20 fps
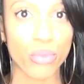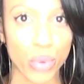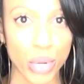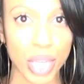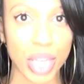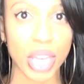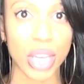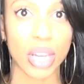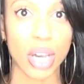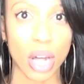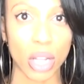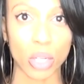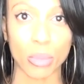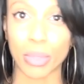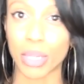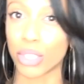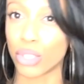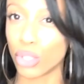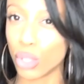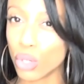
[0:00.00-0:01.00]
freaking color,
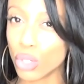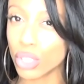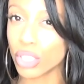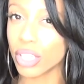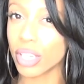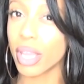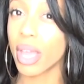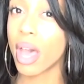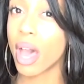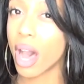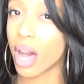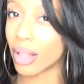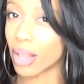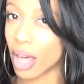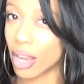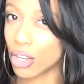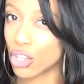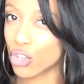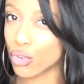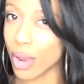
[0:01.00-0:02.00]
because usually a
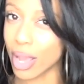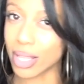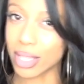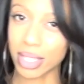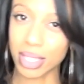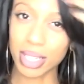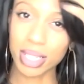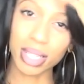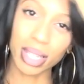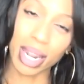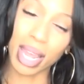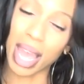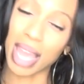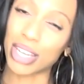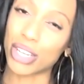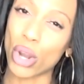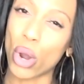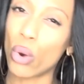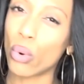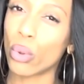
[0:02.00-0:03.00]
lot of dresses that I
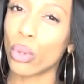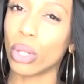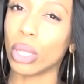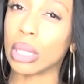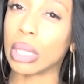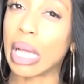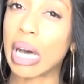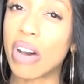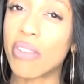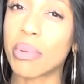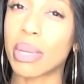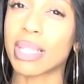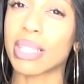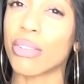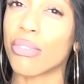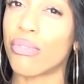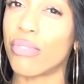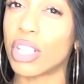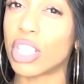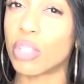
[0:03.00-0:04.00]
don't love because
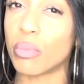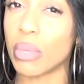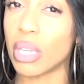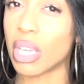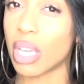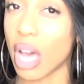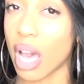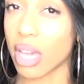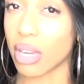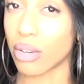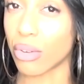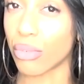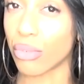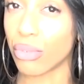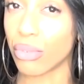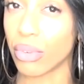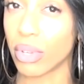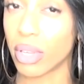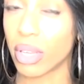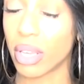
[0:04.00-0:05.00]
it fits me kind of
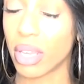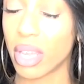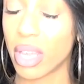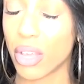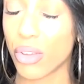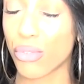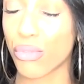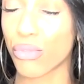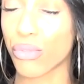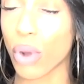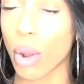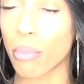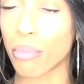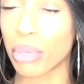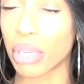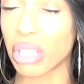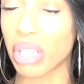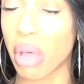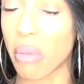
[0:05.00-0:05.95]
frumpy